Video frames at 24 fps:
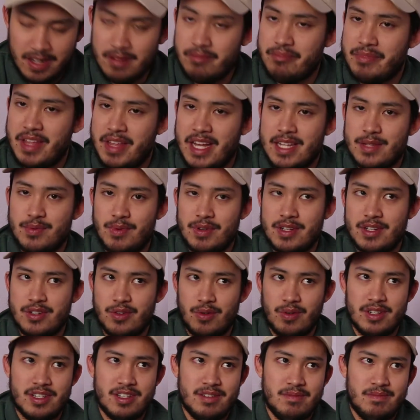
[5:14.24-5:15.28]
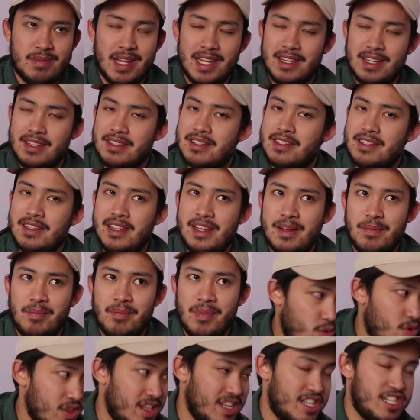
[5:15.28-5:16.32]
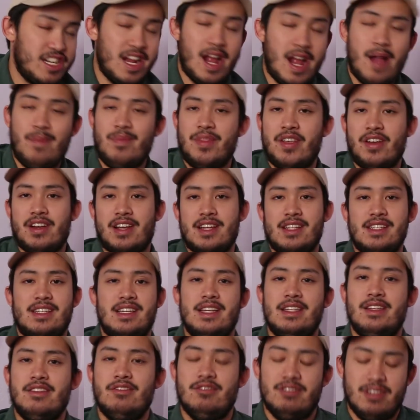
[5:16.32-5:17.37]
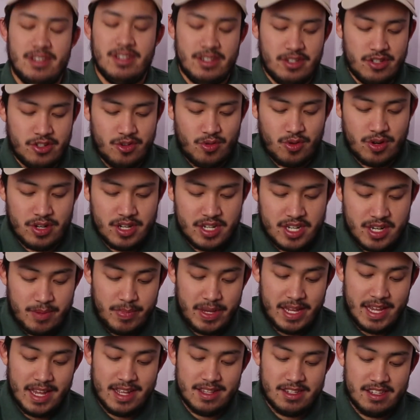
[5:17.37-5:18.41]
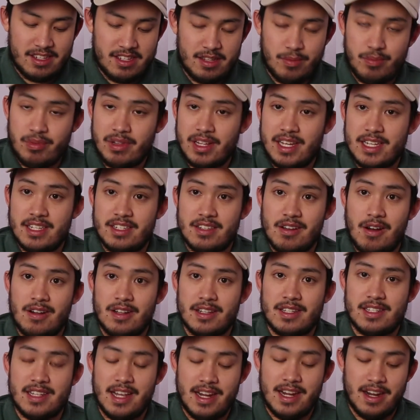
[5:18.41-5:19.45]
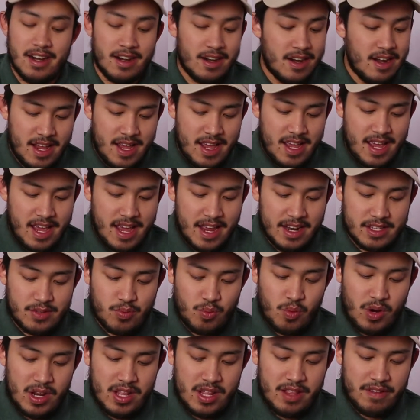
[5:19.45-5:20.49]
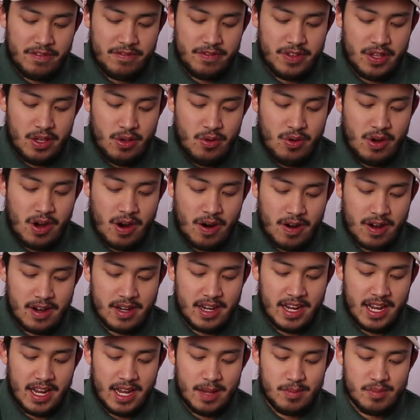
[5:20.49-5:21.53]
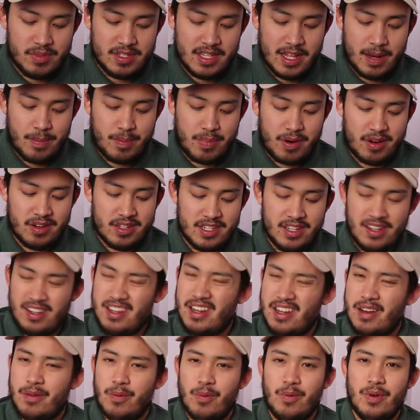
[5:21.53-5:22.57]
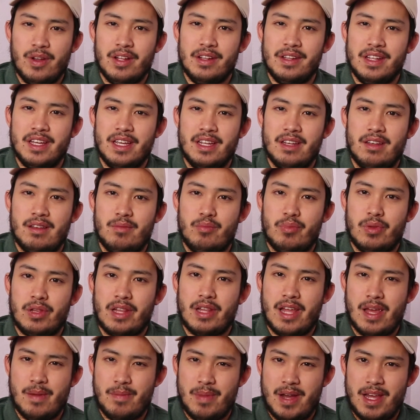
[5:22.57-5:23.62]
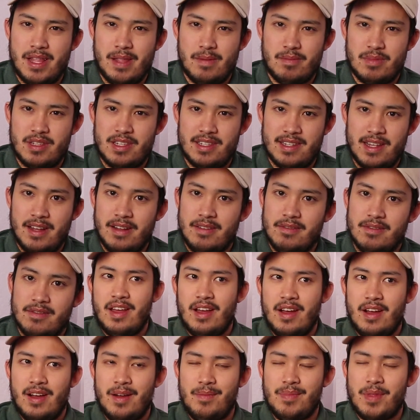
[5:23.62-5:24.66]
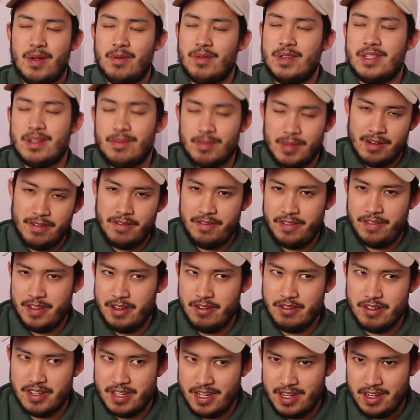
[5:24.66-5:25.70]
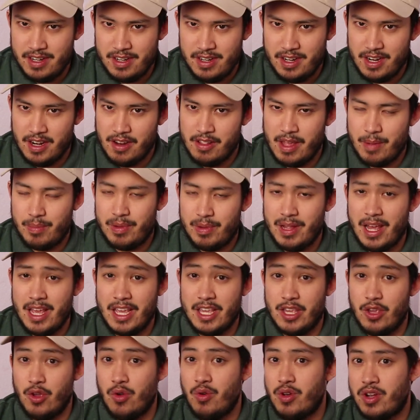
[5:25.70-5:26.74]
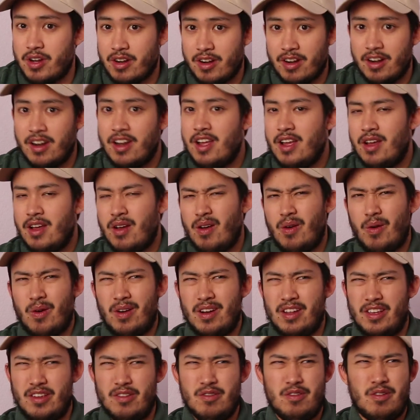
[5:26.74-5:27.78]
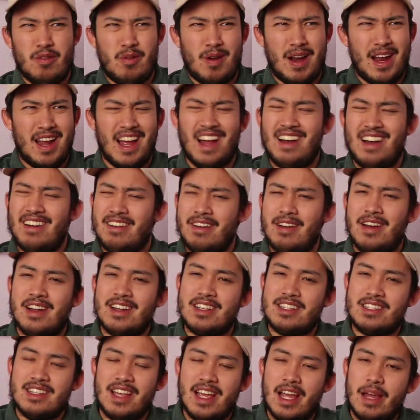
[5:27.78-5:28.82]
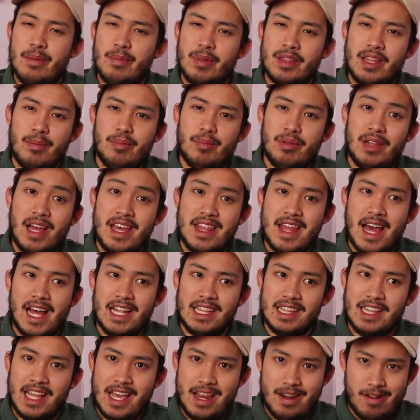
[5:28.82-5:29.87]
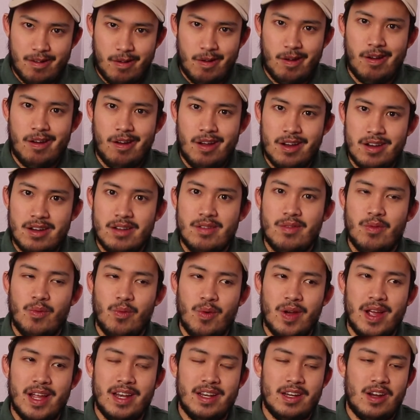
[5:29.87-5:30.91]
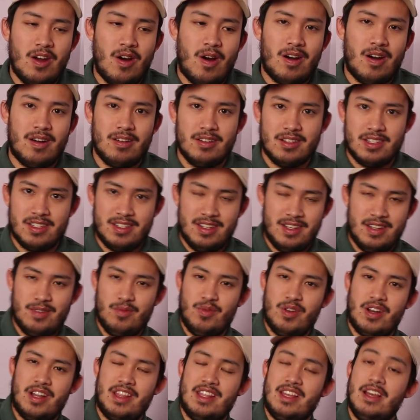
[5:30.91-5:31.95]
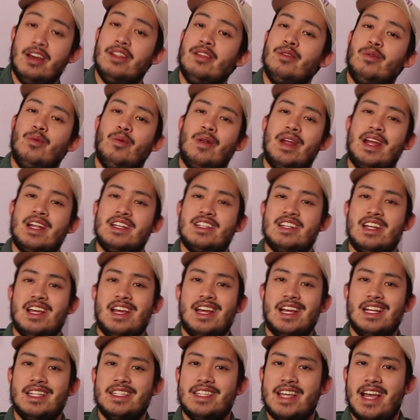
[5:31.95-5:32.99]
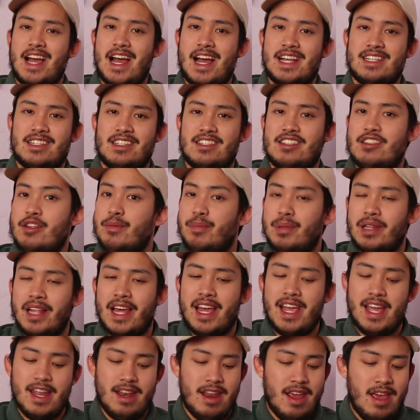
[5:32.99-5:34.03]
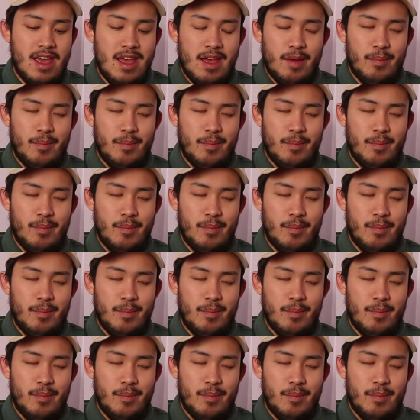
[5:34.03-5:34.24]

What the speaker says: That's what George tells Slim. Where the chapter continues and George begins to play solitaire. And it's one of the few card games that a person can really play by themselves. There was some confusion. They play euchre or euchre, I don't know how to say it, but they play that later on when Carlson, one of the other ranch hands, asks to play it.